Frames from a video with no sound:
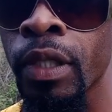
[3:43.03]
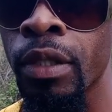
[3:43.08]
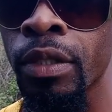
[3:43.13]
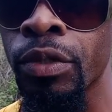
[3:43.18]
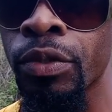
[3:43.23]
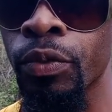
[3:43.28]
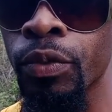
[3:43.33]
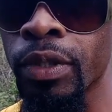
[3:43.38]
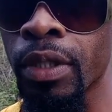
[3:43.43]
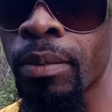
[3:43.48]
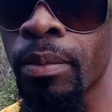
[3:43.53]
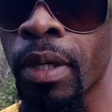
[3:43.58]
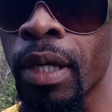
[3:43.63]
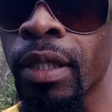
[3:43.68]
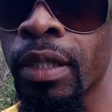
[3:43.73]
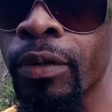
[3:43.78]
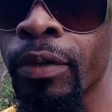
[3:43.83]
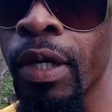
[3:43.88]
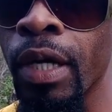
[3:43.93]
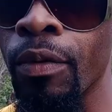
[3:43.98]
Tuesday
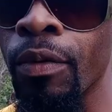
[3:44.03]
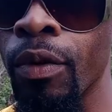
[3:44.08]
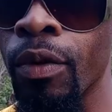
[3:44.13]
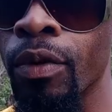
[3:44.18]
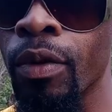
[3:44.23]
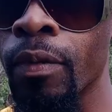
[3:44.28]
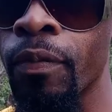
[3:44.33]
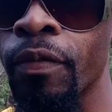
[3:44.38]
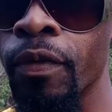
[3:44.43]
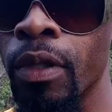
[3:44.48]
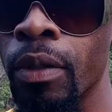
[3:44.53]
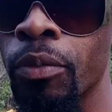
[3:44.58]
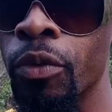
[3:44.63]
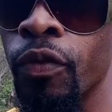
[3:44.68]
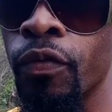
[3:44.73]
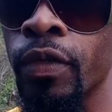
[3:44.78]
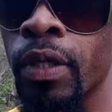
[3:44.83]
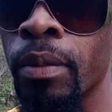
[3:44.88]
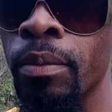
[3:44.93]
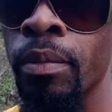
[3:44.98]
morning when I woke up to go
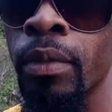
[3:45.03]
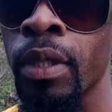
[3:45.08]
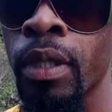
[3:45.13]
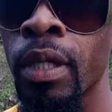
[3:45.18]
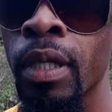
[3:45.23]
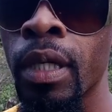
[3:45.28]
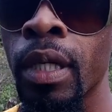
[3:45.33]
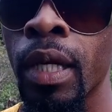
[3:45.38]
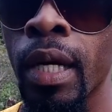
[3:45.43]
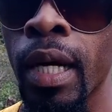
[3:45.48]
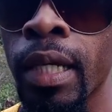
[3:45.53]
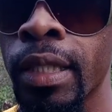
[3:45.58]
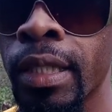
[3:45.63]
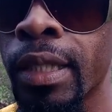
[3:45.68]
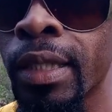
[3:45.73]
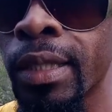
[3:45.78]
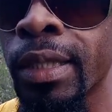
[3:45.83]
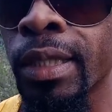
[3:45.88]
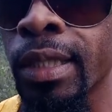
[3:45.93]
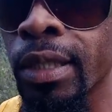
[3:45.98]
move them, I
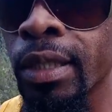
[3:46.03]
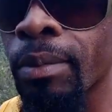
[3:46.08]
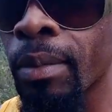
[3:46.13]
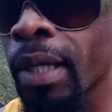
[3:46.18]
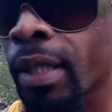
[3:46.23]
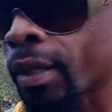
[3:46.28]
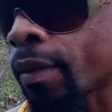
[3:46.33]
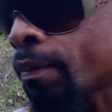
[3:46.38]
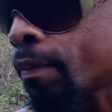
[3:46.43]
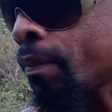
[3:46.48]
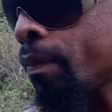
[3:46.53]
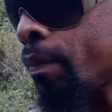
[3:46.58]
didn't see the mother.